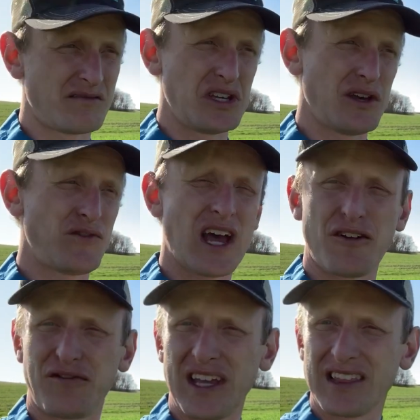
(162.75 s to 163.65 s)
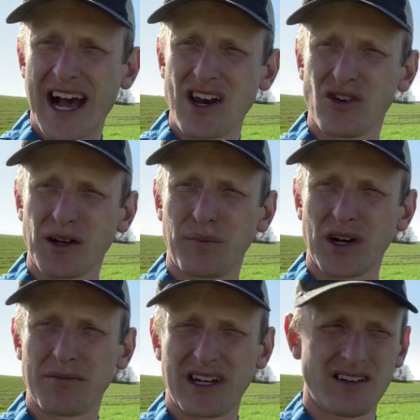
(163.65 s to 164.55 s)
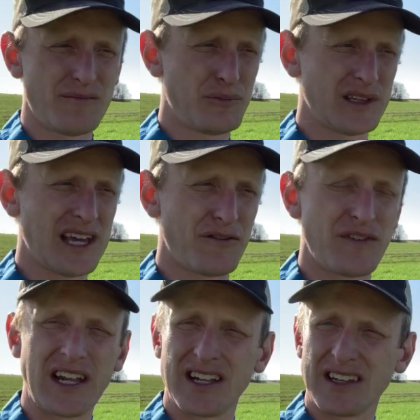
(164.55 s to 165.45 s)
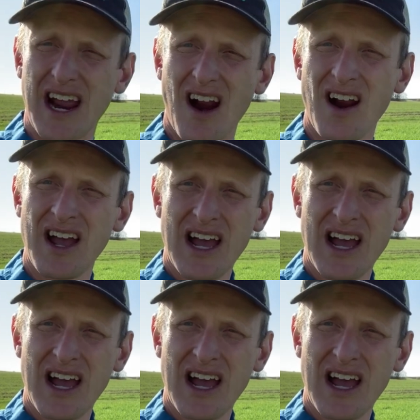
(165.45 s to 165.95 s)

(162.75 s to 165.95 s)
If you had a feedlot, you could put that feed in there,